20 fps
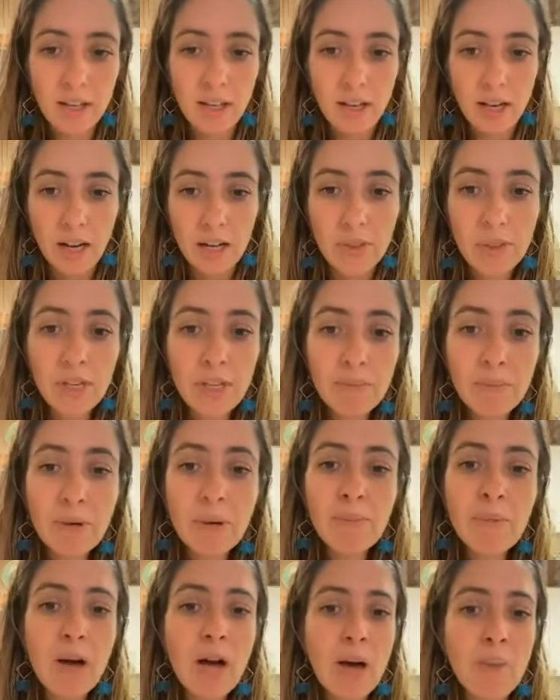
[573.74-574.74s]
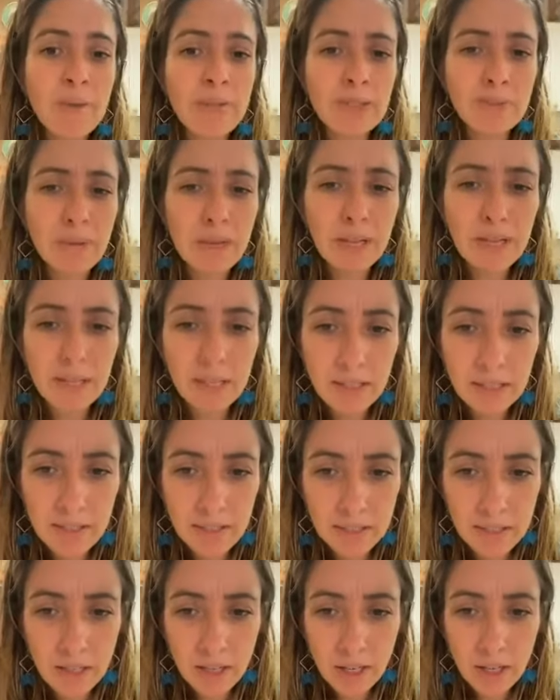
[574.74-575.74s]
I think my mom is making
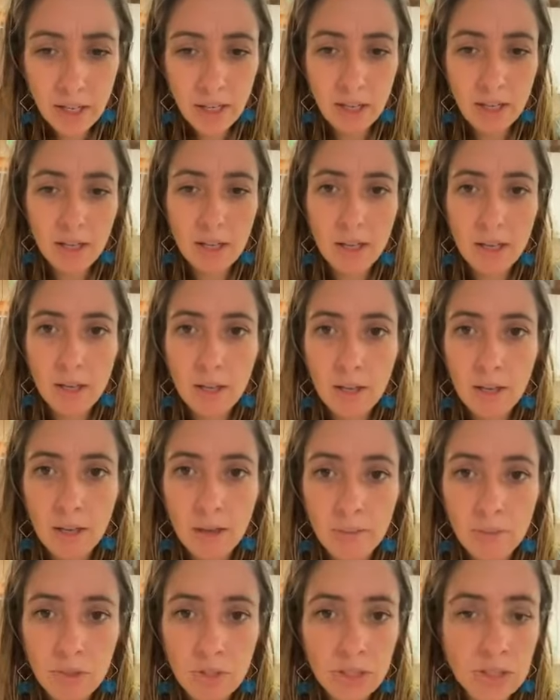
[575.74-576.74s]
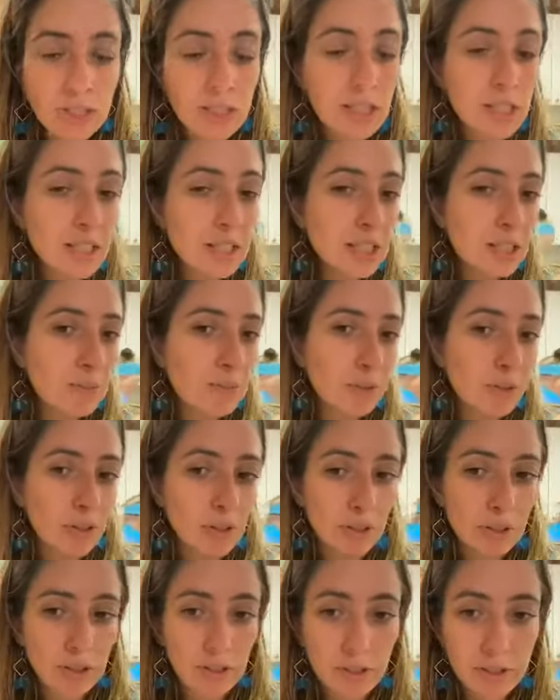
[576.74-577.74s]
some
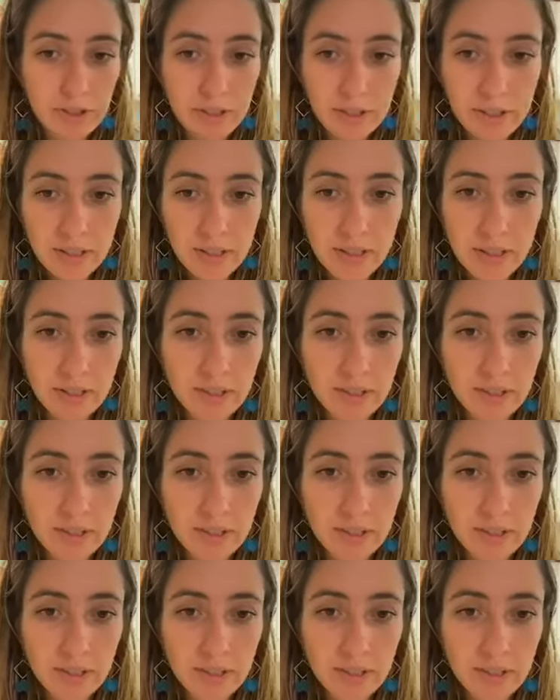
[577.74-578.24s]
cheeseburgers.